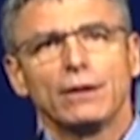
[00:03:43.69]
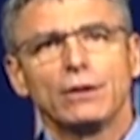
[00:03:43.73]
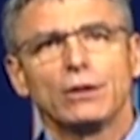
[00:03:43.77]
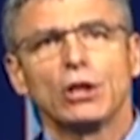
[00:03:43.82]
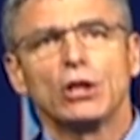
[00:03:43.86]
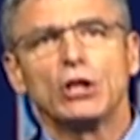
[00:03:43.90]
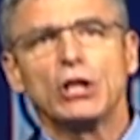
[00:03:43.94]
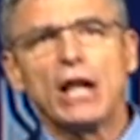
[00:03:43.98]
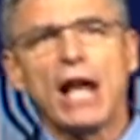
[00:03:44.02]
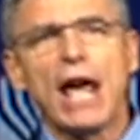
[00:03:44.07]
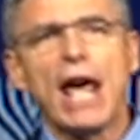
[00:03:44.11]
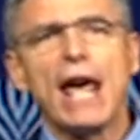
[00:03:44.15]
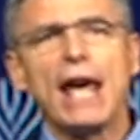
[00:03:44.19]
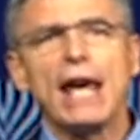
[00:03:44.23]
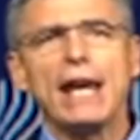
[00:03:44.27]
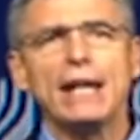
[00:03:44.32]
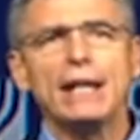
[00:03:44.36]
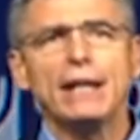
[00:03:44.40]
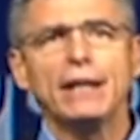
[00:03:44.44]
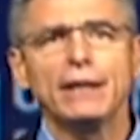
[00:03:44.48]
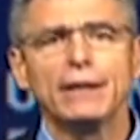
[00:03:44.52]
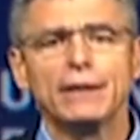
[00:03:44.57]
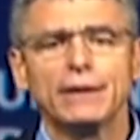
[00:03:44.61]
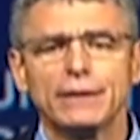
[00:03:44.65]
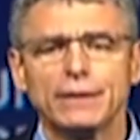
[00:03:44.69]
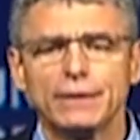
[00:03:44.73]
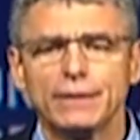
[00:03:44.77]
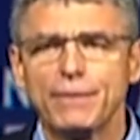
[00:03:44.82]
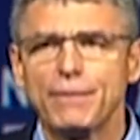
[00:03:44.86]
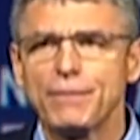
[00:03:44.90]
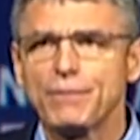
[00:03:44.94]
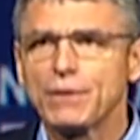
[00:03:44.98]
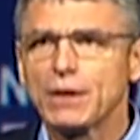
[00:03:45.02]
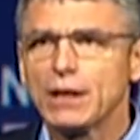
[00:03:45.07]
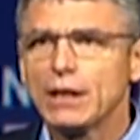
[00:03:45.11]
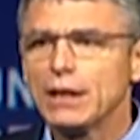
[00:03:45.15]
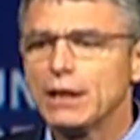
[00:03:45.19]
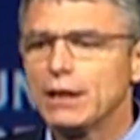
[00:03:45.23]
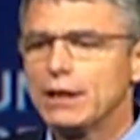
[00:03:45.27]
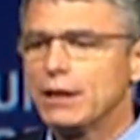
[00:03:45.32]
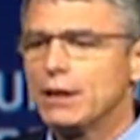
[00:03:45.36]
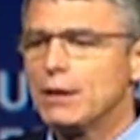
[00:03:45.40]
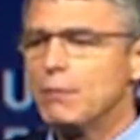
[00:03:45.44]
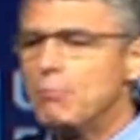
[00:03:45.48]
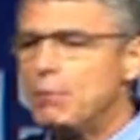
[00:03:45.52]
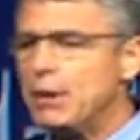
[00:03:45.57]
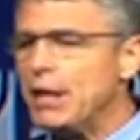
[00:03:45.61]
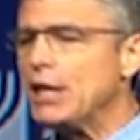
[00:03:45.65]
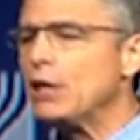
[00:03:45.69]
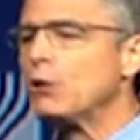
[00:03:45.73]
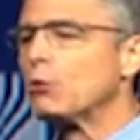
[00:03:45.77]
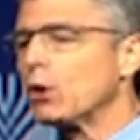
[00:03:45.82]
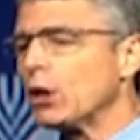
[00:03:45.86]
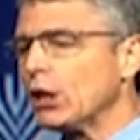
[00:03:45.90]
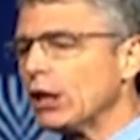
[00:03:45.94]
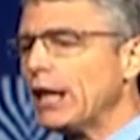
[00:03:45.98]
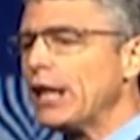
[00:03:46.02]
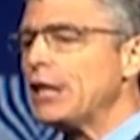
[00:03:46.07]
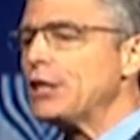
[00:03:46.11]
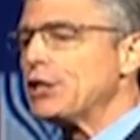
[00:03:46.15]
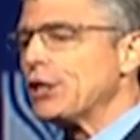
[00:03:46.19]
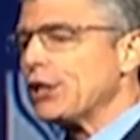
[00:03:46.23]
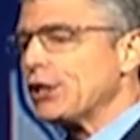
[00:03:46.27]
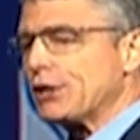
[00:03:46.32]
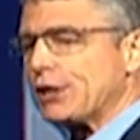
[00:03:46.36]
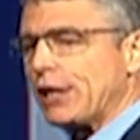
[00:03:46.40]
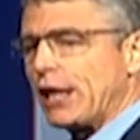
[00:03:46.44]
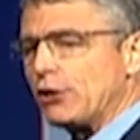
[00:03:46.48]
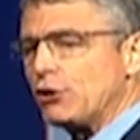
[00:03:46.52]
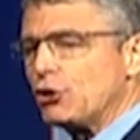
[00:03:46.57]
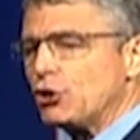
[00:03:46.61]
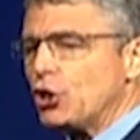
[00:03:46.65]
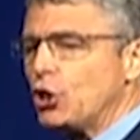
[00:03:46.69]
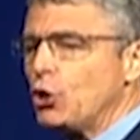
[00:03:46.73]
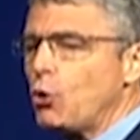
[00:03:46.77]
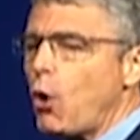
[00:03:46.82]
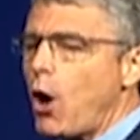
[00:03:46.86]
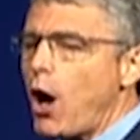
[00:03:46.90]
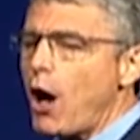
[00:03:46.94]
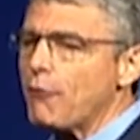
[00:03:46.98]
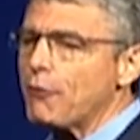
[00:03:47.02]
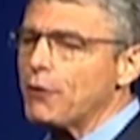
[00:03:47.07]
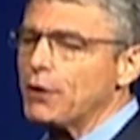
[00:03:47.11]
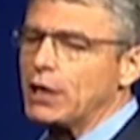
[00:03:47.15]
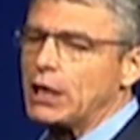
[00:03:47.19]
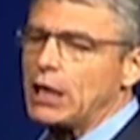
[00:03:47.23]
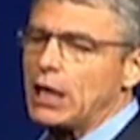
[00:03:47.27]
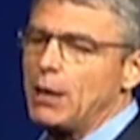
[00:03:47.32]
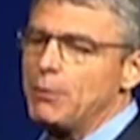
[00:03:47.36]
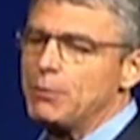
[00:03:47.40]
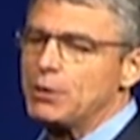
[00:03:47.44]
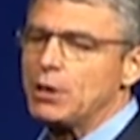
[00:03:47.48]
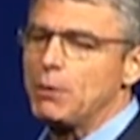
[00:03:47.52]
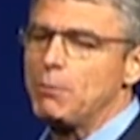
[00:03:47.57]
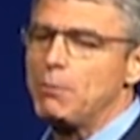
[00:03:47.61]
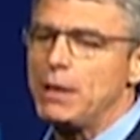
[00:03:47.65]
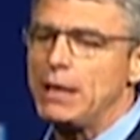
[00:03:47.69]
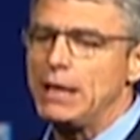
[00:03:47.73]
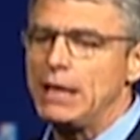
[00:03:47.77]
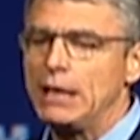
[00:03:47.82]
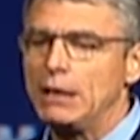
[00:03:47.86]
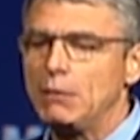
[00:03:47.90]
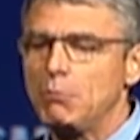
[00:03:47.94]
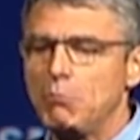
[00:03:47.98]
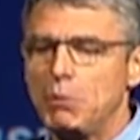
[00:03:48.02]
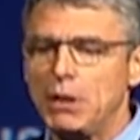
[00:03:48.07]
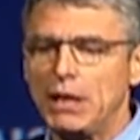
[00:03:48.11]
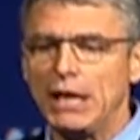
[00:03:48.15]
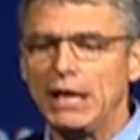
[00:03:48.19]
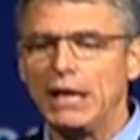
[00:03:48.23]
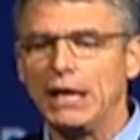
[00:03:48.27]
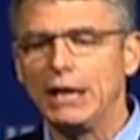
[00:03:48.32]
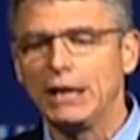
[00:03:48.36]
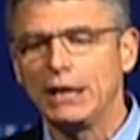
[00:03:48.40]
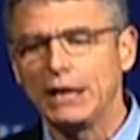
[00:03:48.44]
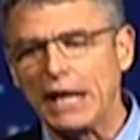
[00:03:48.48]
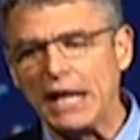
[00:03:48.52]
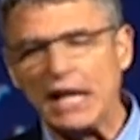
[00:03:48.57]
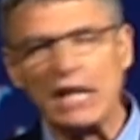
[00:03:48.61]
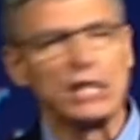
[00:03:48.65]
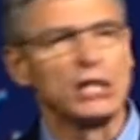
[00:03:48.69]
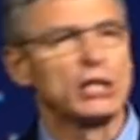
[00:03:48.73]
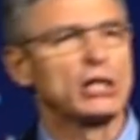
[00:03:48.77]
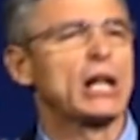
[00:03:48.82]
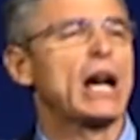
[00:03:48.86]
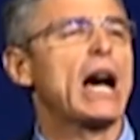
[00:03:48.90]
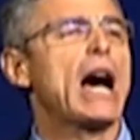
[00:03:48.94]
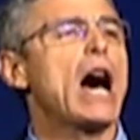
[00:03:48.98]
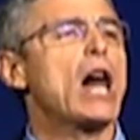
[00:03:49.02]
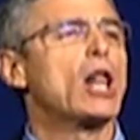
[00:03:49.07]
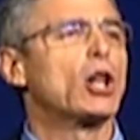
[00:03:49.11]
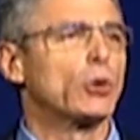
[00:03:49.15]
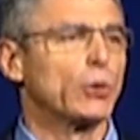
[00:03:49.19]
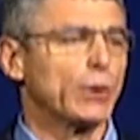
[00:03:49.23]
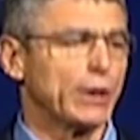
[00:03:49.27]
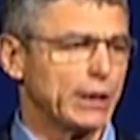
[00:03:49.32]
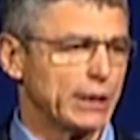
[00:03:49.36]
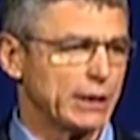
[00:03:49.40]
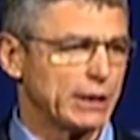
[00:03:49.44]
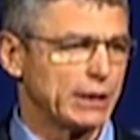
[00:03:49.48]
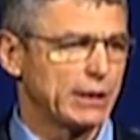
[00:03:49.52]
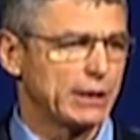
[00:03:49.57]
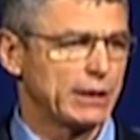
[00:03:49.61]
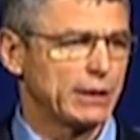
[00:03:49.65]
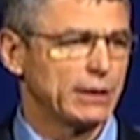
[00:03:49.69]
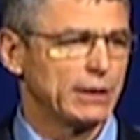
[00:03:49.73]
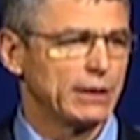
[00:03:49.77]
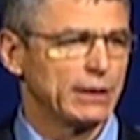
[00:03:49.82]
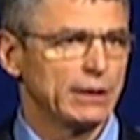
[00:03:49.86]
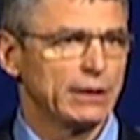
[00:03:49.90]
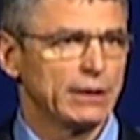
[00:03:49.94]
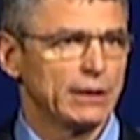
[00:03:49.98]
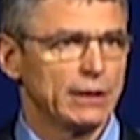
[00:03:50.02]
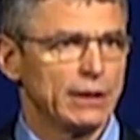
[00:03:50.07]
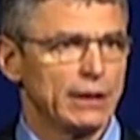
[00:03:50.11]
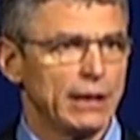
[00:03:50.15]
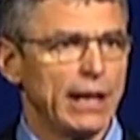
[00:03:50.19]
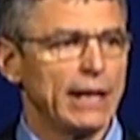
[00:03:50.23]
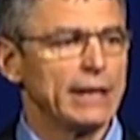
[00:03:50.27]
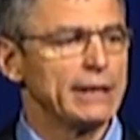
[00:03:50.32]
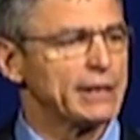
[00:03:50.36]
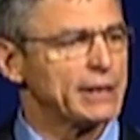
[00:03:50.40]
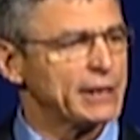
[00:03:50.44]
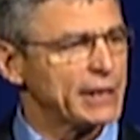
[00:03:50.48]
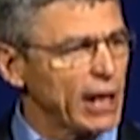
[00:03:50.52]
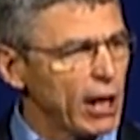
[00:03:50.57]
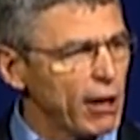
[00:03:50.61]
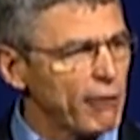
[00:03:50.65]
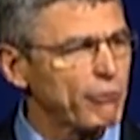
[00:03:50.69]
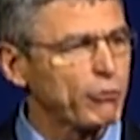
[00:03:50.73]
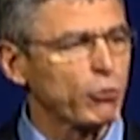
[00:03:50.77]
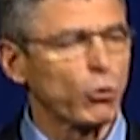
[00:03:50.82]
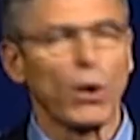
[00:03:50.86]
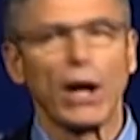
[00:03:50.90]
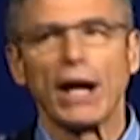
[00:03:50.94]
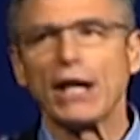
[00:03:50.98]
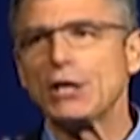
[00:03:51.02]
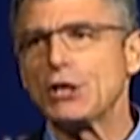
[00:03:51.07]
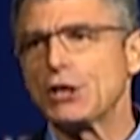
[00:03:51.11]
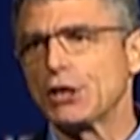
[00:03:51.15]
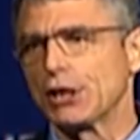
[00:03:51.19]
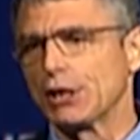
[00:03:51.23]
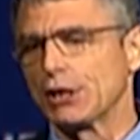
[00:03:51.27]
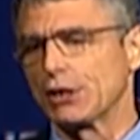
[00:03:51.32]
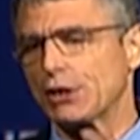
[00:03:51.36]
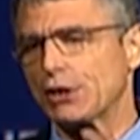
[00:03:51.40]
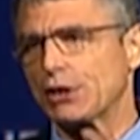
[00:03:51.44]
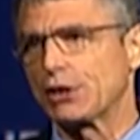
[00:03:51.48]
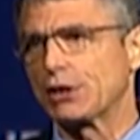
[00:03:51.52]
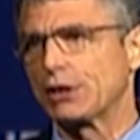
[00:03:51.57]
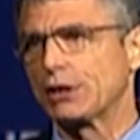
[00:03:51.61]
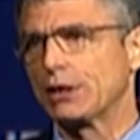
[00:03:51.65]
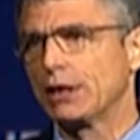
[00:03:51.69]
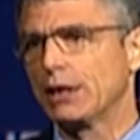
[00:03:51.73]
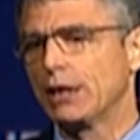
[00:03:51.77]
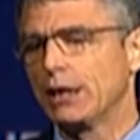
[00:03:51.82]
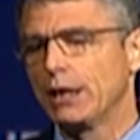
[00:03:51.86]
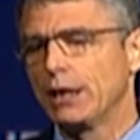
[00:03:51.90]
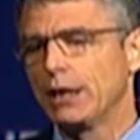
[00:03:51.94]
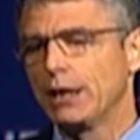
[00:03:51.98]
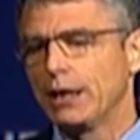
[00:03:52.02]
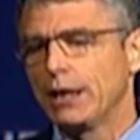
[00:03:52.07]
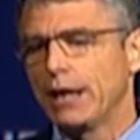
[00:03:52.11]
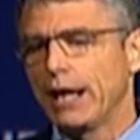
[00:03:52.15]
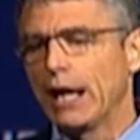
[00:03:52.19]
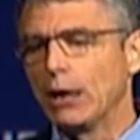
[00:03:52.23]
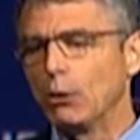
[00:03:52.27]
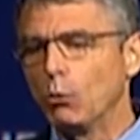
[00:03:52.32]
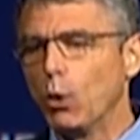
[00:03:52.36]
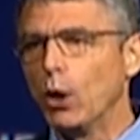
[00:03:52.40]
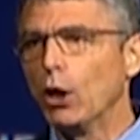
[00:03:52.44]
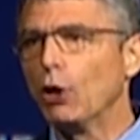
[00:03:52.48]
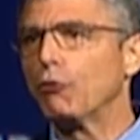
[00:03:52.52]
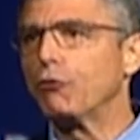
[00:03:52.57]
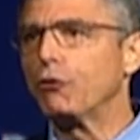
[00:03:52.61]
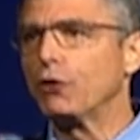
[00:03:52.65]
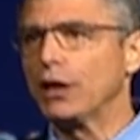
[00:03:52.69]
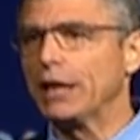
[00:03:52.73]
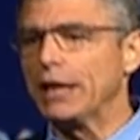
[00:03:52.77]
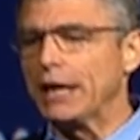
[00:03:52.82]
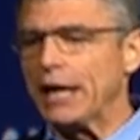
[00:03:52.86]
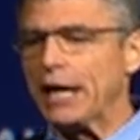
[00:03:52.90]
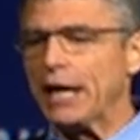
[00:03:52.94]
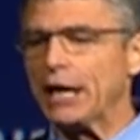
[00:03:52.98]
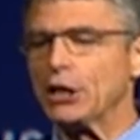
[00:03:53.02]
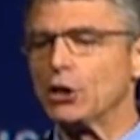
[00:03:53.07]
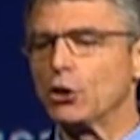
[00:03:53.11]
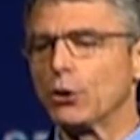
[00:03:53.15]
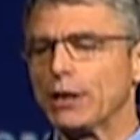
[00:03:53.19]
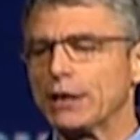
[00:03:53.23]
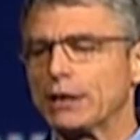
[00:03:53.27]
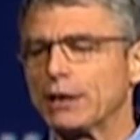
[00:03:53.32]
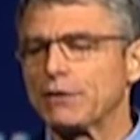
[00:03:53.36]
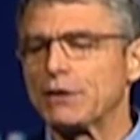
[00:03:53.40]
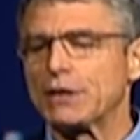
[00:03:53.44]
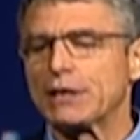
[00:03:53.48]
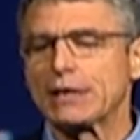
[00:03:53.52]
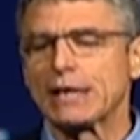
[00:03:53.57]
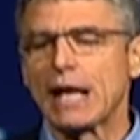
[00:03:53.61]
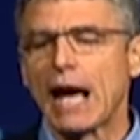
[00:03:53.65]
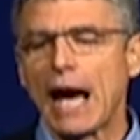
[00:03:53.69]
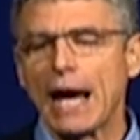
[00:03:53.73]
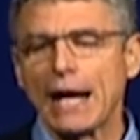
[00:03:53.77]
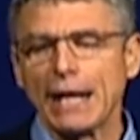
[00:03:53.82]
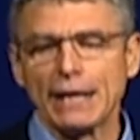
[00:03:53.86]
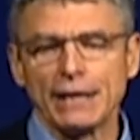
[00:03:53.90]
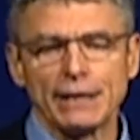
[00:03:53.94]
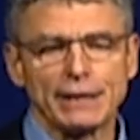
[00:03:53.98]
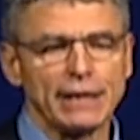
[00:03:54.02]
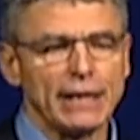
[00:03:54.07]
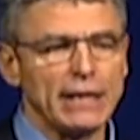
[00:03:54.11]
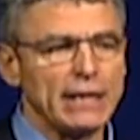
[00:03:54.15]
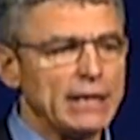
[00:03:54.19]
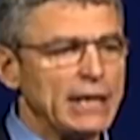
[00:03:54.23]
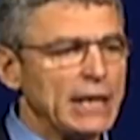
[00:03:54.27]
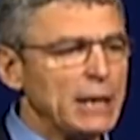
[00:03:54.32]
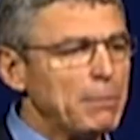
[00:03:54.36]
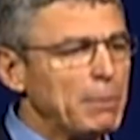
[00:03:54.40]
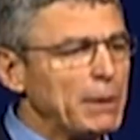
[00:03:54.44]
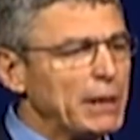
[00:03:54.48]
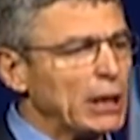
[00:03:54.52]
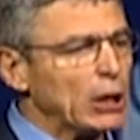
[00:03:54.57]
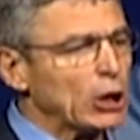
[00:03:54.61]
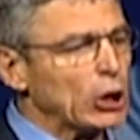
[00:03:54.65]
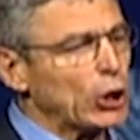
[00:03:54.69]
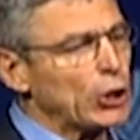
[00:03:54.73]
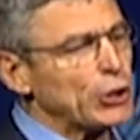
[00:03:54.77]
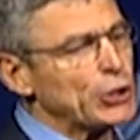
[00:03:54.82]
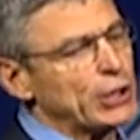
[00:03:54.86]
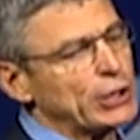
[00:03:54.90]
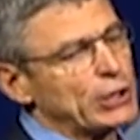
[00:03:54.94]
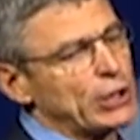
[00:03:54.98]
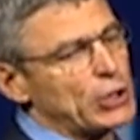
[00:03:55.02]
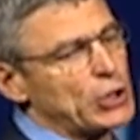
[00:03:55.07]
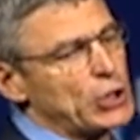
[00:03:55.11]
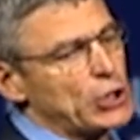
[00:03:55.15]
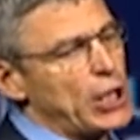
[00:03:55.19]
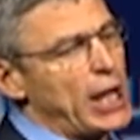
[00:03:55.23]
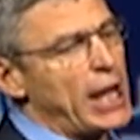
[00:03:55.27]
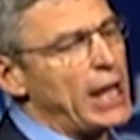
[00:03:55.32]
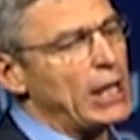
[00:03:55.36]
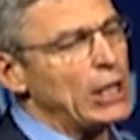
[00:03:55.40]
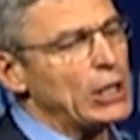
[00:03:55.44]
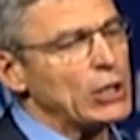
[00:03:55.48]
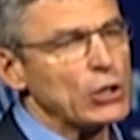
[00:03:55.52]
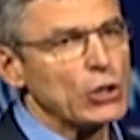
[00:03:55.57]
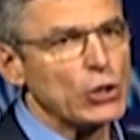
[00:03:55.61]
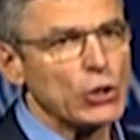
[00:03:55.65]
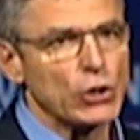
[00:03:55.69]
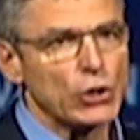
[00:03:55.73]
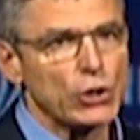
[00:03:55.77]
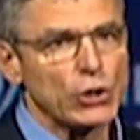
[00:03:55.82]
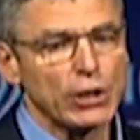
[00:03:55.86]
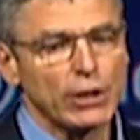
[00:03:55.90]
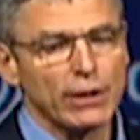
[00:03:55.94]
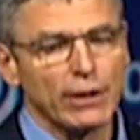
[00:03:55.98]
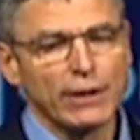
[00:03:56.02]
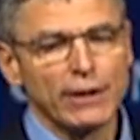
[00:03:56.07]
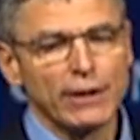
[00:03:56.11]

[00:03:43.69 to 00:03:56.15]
Today, being religious has too often come to mean being intolerant and self-righteous and willfully ignorant of science and deeply allergic to change.